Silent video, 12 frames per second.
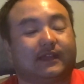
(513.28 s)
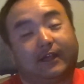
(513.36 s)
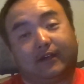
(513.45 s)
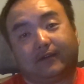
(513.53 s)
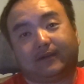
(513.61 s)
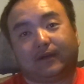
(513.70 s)

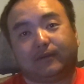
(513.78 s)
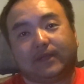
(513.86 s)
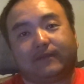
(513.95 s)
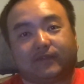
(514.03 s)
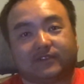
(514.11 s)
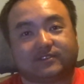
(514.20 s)
I'll
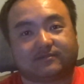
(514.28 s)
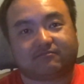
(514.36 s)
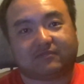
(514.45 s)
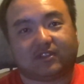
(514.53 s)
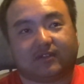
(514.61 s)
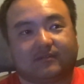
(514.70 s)
wait for,
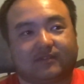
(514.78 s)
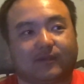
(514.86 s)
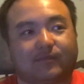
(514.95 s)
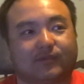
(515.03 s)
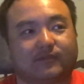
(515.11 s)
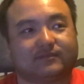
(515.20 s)
you know, a
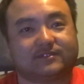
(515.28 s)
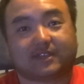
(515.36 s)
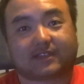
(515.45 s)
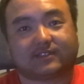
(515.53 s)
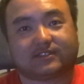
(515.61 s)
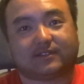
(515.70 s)
couple
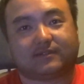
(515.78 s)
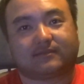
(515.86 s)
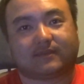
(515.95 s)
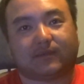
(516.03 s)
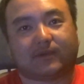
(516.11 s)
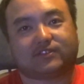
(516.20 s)
seconds here
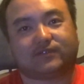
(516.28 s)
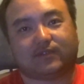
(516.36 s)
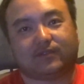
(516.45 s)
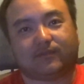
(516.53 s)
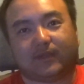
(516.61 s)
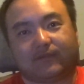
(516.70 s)
and watch.
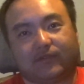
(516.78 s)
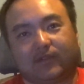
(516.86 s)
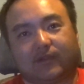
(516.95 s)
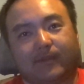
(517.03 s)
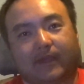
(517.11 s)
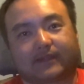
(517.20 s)
We wait for you
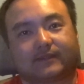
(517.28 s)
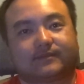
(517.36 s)
to come back.